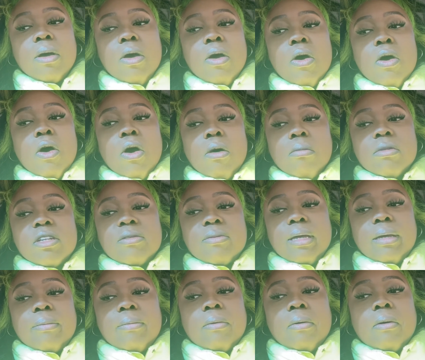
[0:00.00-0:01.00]
homeless
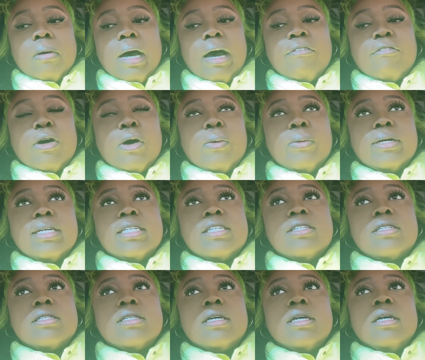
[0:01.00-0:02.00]
people. I've
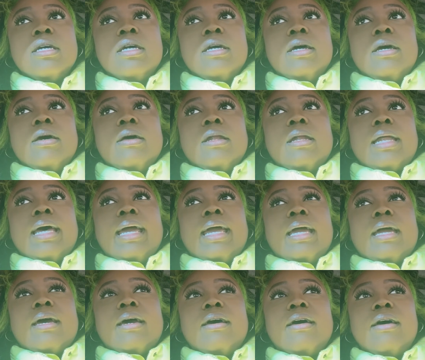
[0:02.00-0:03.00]
always
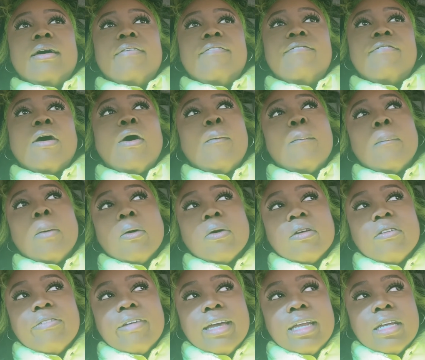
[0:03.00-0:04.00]
like felt
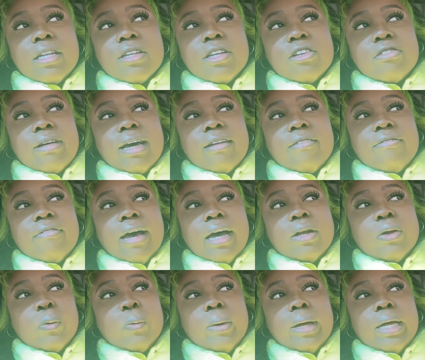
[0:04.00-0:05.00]
motivated to try to find
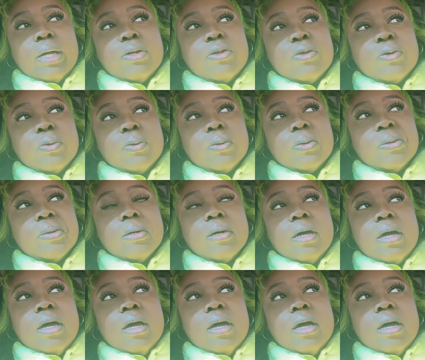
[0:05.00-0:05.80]
a way to